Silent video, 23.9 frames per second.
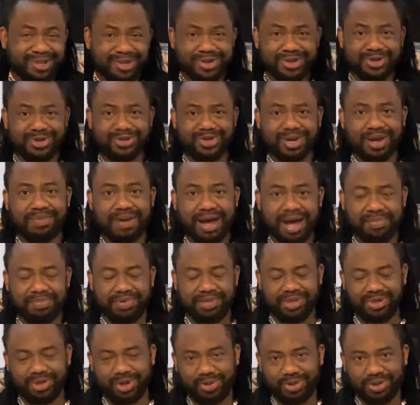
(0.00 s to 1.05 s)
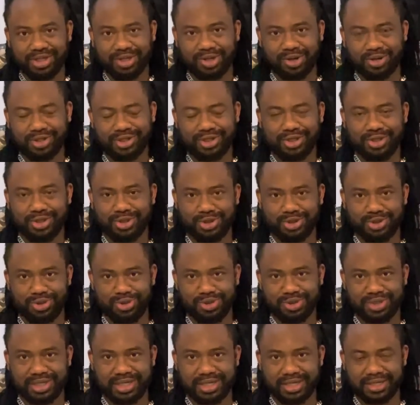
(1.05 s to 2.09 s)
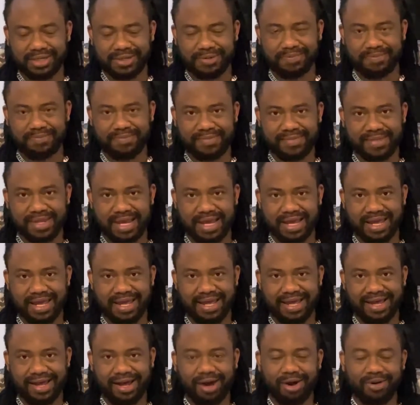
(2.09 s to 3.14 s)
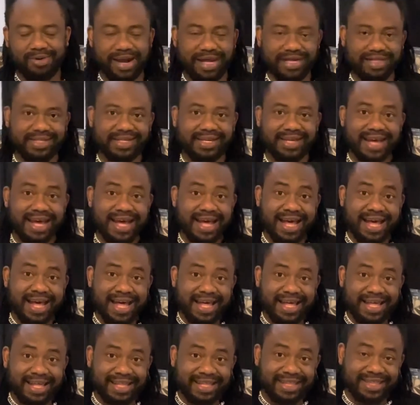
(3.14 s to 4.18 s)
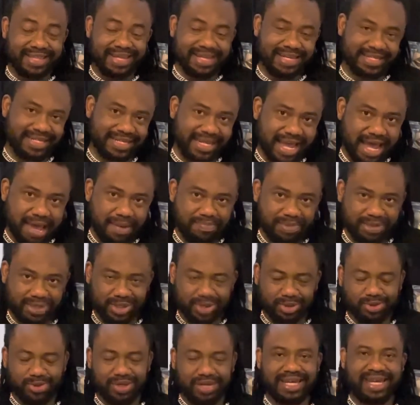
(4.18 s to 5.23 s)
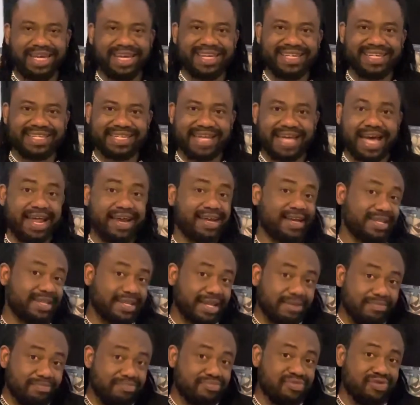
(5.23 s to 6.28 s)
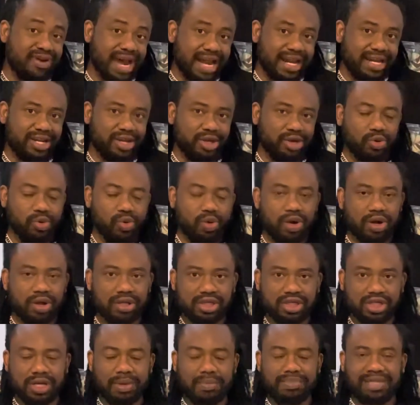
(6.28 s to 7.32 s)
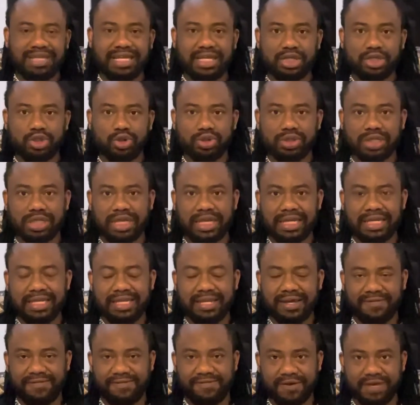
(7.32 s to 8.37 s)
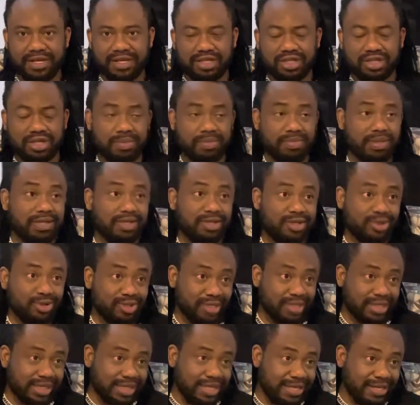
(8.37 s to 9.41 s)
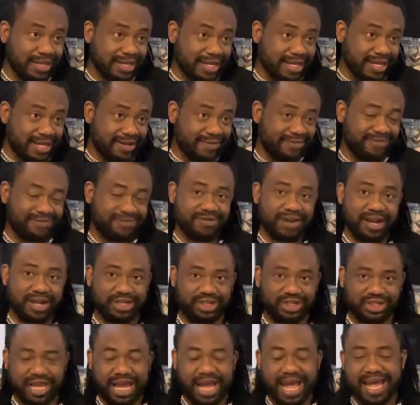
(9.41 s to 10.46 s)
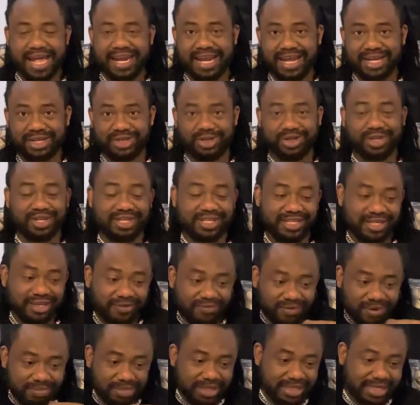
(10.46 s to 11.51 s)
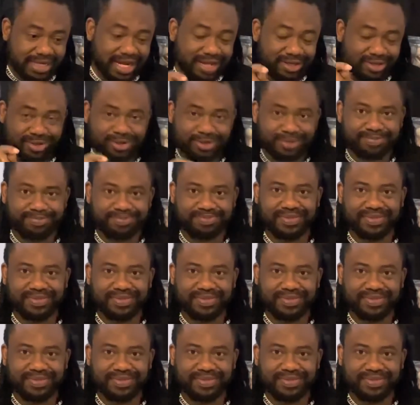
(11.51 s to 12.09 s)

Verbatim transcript: So I'm happy to always continue to do this. All right. This episode is another brand new one, something totally different, something totally fresh. And as you can see from the title,